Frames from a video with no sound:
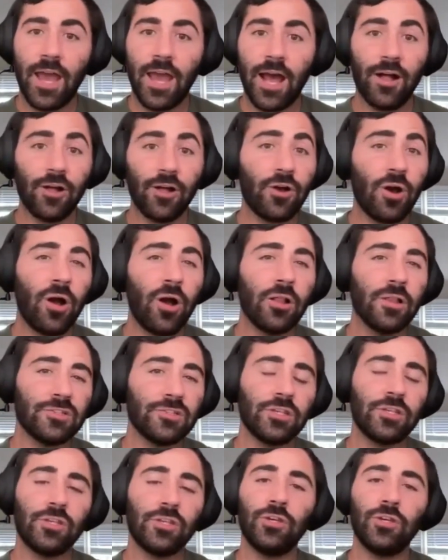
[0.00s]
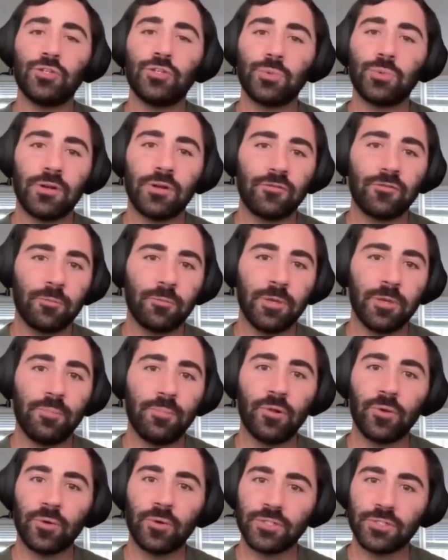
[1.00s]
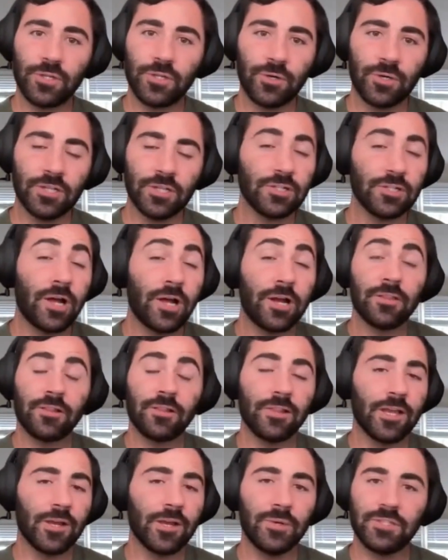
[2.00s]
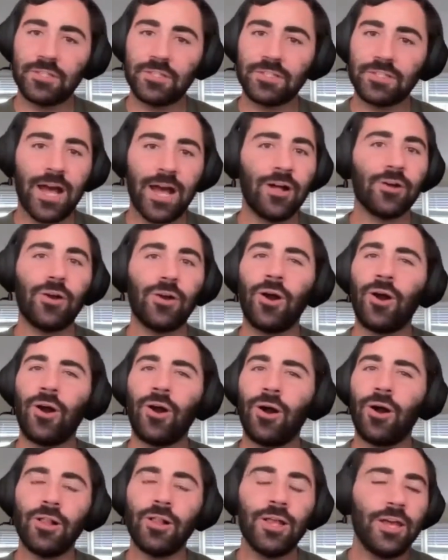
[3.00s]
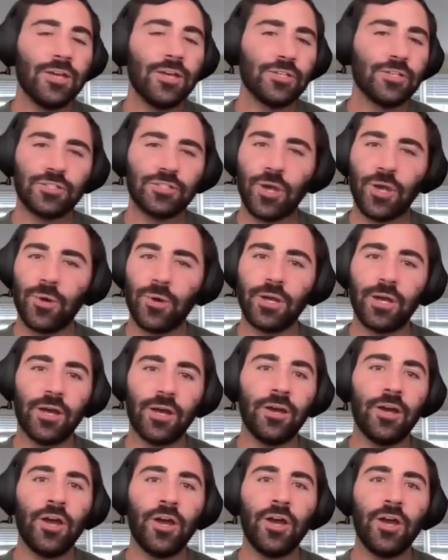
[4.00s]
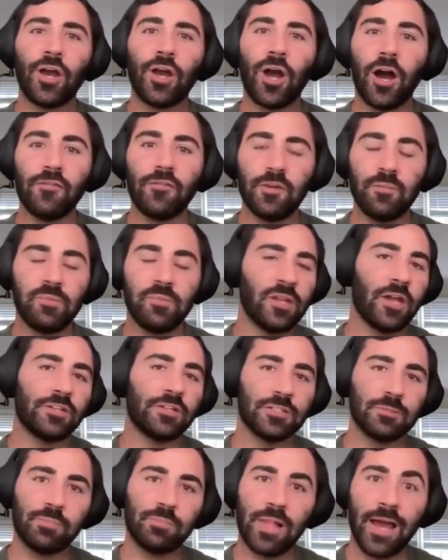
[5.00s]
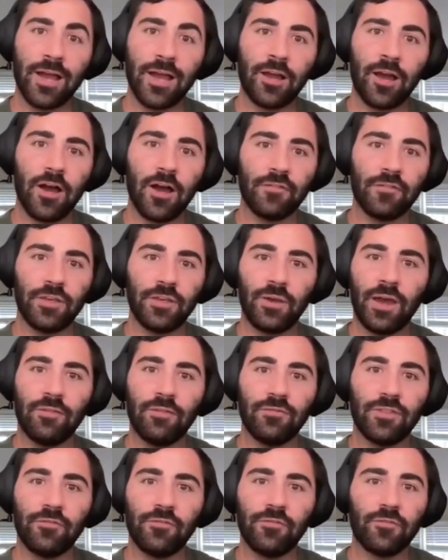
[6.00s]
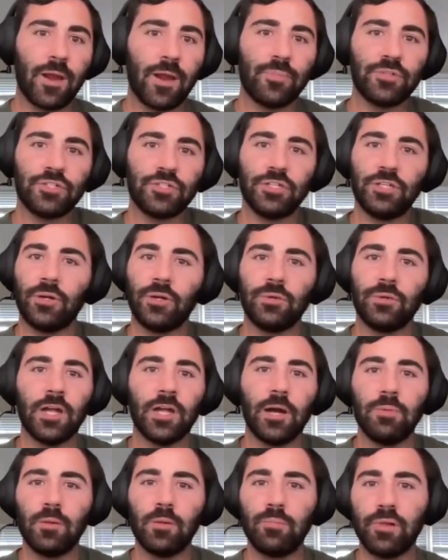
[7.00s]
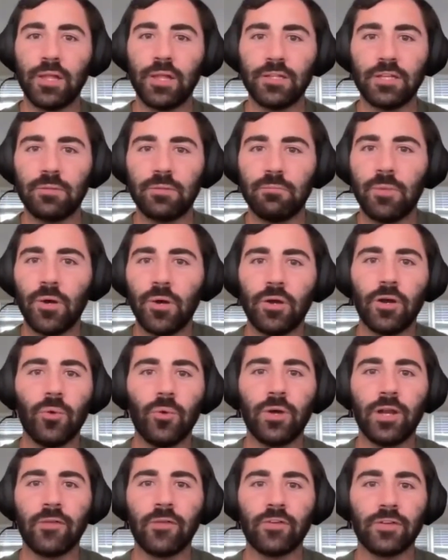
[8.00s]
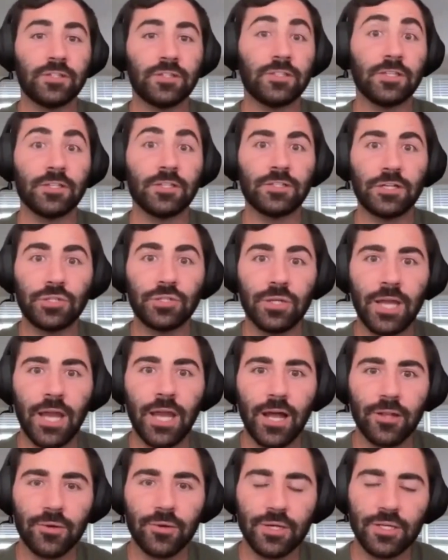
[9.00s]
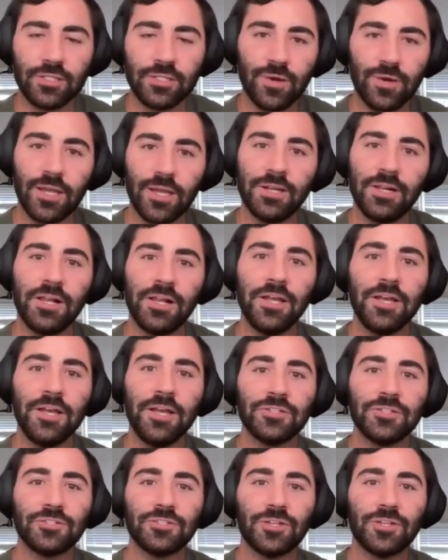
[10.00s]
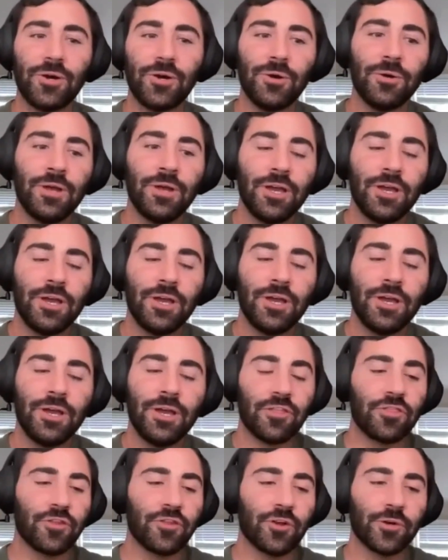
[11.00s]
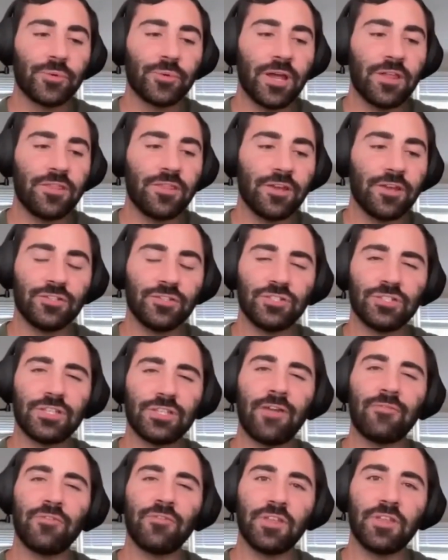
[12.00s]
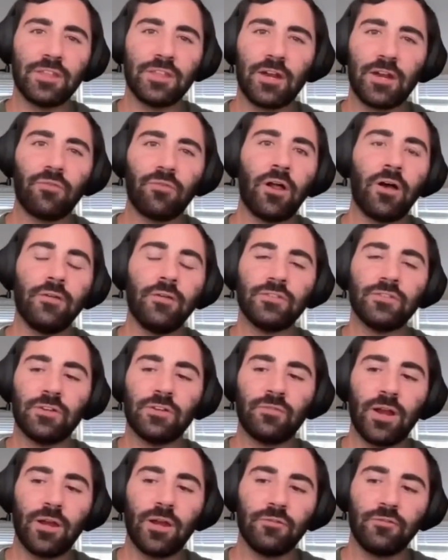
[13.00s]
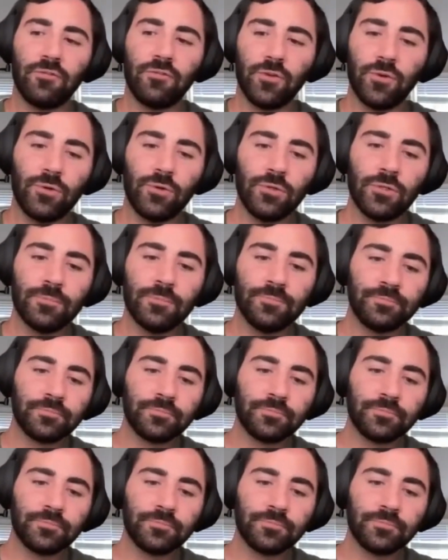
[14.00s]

Alcohol is a huge one for people, or soda. It's a lot of the liquids. It's alcohol, soda, coffee, but not just black coffee. You have the Frappuccino double blended mocha, whatever, that's 600 calories, right? So the third one, I think, is just everything that revolves around food.